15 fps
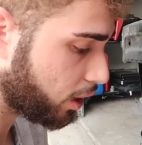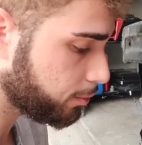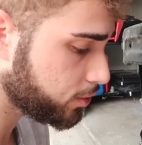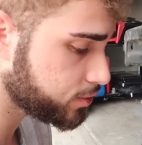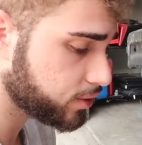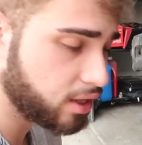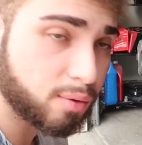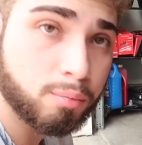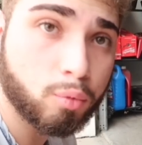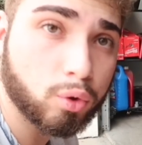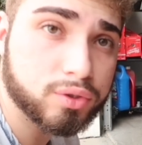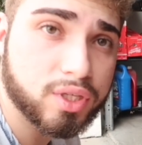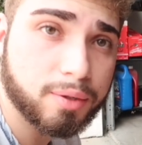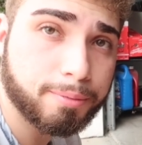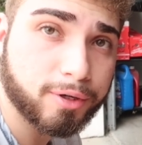I'm using a
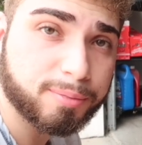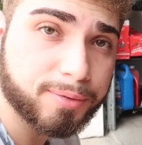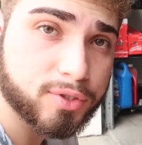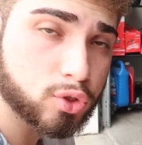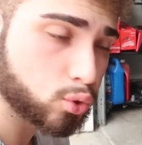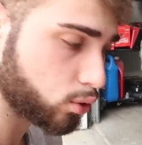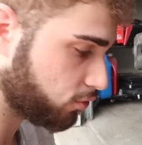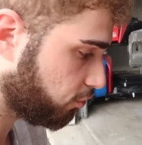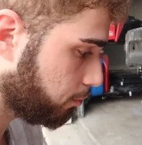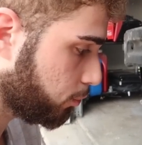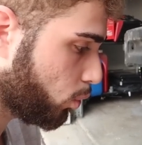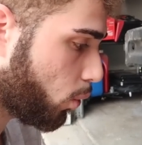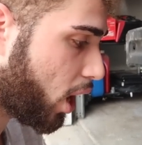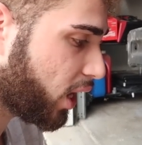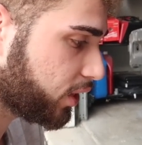multi-purpose tool from
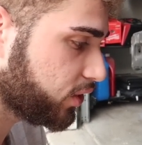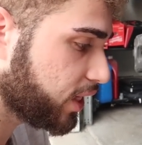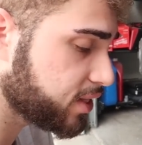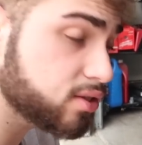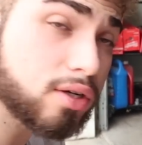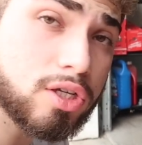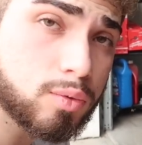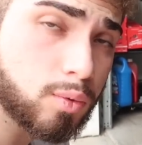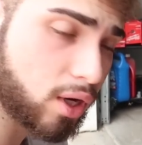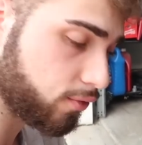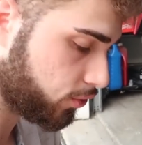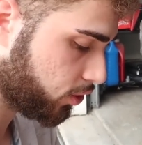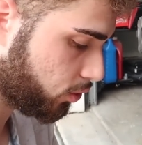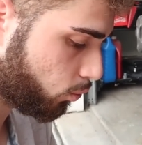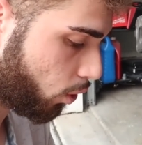Milwaukee. You guys can use
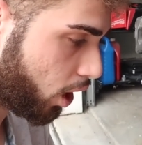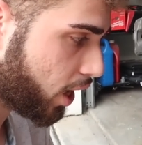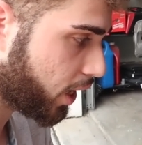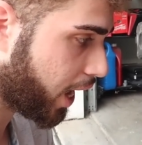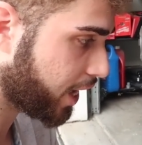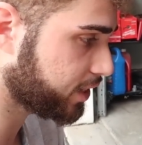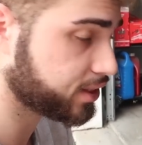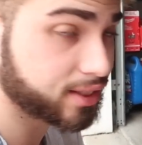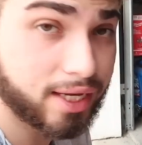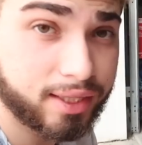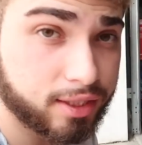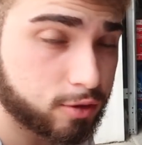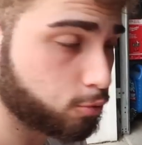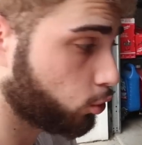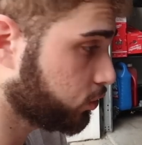whatever you want. I just like
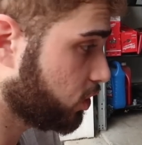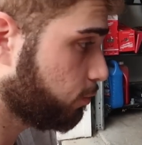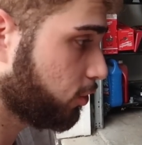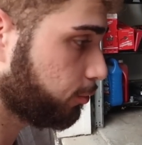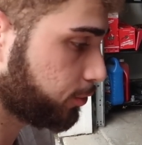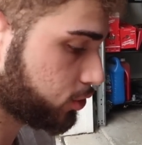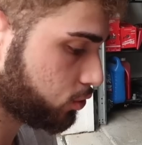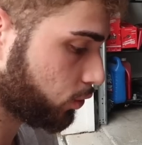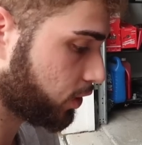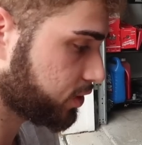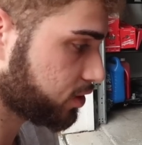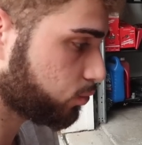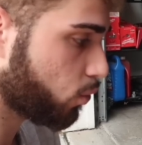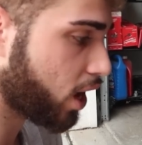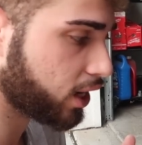this multi-purpose tool because
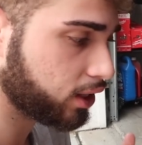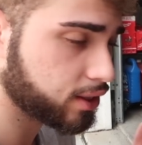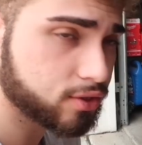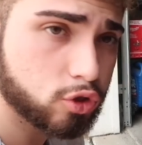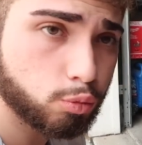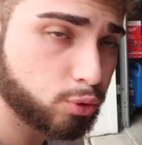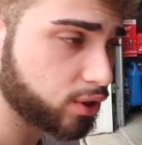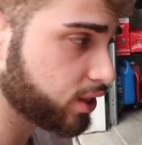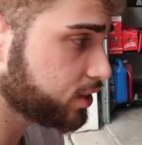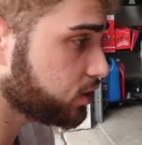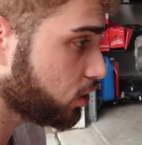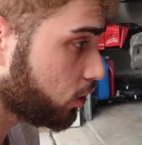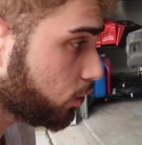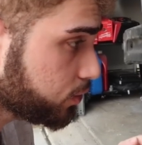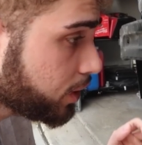it's wireless, super easy to
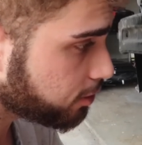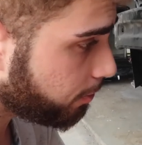use. So